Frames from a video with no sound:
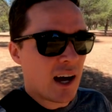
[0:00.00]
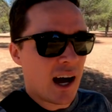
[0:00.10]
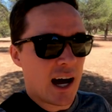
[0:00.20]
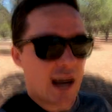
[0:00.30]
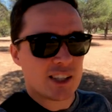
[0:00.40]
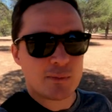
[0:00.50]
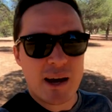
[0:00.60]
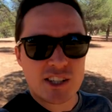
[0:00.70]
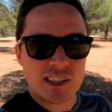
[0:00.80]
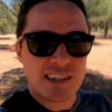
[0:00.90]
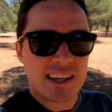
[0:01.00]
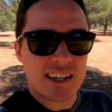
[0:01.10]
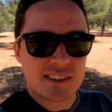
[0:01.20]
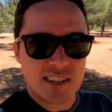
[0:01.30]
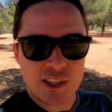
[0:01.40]
especially the
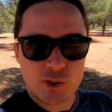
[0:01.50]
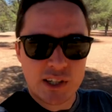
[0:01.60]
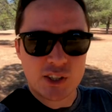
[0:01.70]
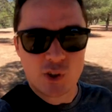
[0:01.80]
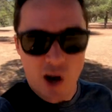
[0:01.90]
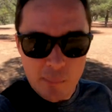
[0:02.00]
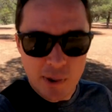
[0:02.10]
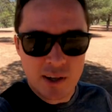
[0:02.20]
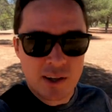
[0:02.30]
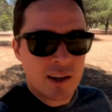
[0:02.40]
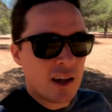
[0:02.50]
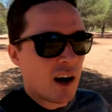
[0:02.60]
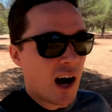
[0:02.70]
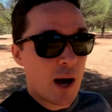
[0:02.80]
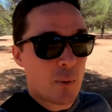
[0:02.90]
eccentric drop,
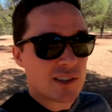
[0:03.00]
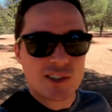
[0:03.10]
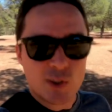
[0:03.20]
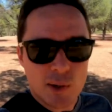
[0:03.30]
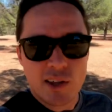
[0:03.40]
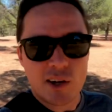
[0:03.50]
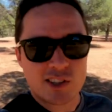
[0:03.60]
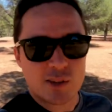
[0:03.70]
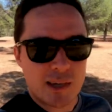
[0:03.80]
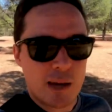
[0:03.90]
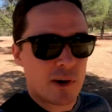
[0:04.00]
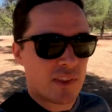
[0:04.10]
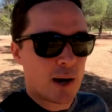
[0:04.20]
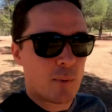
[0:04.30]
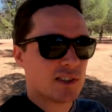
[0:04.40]
I wasn't doing those to begin
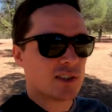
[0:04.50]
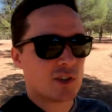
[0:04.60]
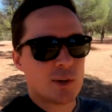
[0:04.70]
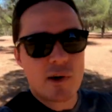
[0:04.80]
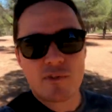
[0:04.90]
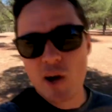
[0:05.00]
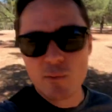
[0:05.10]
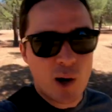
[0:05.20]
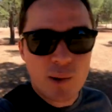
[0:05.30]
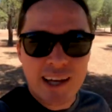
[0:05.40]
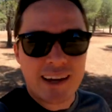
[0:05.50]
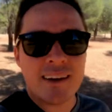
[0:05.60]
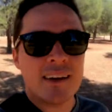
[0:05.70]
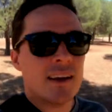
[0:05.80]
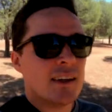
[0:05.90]
with, and I wasn't doing my foam rolling.
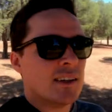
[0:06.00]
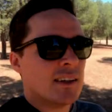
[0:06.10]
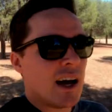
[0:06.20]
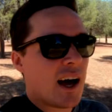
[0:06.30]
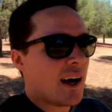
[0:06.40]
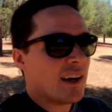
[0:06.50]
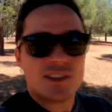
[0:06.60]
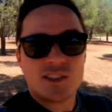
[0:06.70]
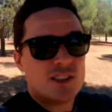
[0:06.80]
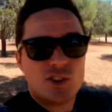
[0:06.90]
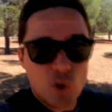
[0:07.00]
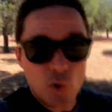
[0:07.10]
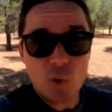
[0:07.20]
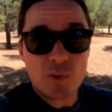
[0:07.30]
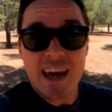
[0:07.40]
You
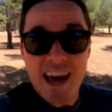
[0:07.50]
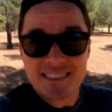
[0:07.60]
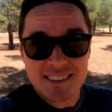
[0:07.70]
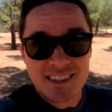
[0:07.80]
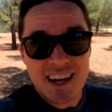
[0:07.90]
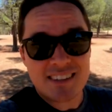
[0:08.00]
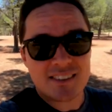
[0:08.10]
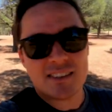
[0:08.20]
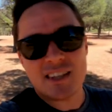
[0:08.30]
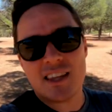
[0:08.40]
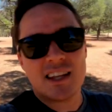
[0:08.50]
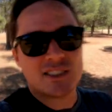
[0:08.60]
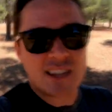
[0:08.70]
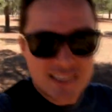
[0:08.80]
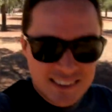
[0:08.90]
do the exercises, it
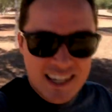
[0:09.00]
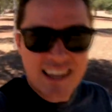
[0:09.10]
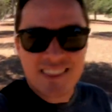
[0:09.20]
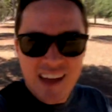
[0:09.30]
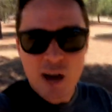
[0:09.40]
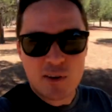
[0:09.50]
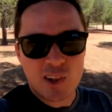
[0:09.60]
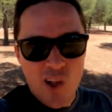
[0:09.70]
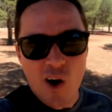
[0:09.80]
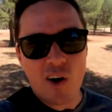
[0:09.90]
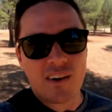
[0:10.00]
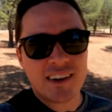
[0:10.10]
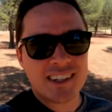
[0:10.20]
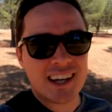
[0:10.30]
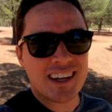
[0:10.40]
doesn't take that long.
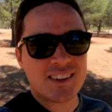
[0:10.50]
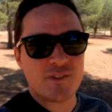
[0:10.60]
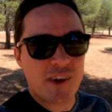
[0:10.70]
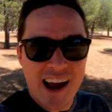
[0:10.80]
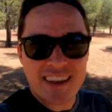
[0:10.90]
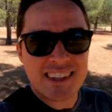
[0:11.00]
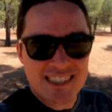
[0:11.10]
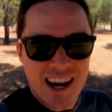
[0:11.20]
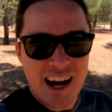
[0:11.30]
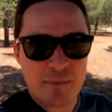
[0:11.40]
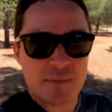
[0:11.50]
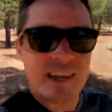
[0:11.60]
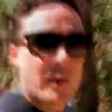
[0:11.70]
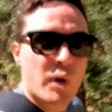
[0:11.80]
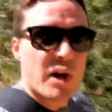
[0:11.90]
Find the time.
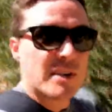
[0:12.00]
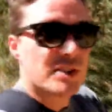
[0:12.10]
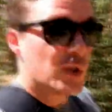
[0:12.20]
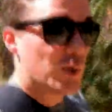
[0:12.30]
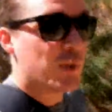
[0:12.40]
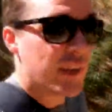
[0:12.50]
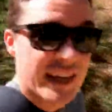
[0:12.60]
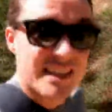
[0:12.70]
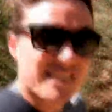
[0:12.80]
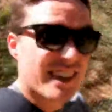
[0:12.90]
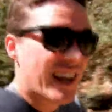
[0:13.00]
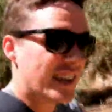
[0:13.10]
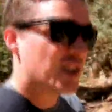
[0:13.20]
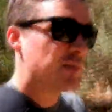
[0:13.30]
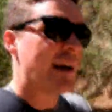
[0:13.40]
Now, there were two things that I
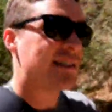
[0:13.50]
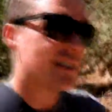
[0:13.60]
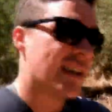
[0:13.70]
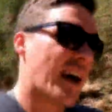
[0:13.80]
expected to